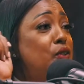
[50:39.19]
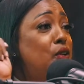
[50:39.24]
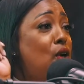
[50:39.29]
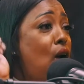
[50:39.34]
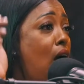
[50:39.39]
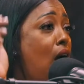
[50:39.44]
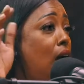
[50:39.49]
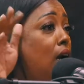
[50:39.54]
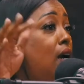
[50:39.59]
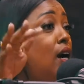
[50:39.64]
You know,
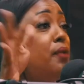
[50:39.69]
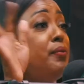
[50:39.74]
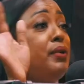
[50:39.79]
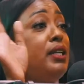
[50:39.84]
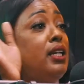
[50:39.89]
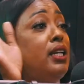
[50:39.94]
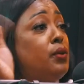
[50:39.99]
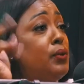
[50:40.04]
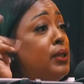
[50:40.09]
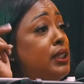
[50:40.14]
I'll come
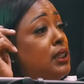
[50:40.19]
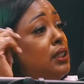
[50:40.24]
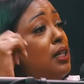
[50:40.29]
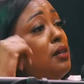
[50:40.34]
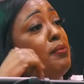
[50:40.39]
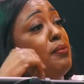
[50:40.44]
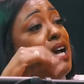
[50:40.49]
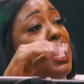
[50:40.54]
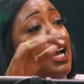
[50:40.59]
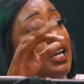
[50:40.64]
in there with
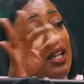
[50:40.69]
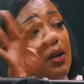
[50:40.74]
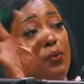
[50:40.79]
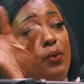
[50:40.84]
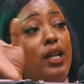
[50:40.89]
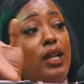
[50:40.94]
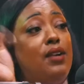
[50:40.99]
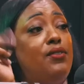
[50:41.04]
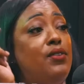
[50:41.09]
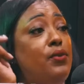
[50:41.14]
somebody or
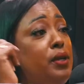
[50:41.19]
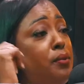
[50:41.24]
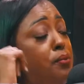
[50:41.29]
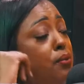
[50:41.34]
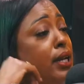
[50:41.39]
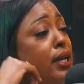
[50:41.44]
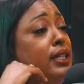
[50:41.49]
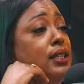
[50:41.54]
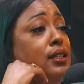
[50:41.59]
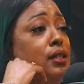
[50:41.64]
whatever. We
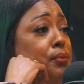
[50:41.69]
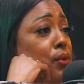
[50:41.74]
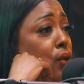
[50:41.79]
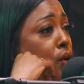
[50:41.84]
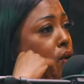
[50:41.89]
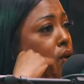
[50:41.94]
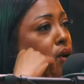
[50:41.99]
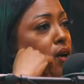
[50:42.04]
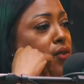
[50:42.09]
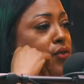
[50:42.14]
break them
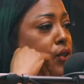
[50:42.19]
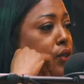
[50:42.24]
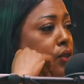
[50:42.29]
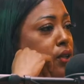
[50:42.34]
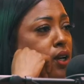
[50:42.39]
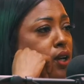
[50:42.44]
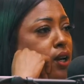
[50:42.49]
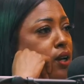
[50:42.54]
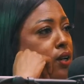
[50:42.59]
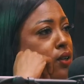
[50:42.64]
off.
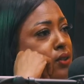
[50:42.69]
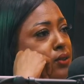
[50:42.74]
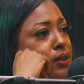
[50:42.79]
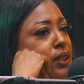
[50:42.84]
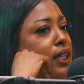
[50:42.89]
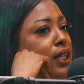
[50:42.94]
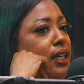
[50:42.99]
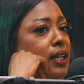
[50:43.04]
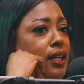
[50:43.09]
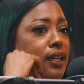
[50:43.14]
You know,
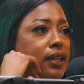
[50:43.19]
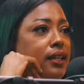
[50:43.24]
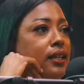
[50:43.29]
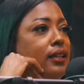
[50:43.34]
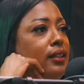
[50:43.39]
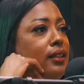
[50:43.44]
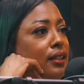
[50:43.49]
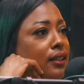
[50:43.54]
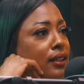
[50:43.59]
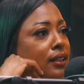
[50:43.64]
yeah.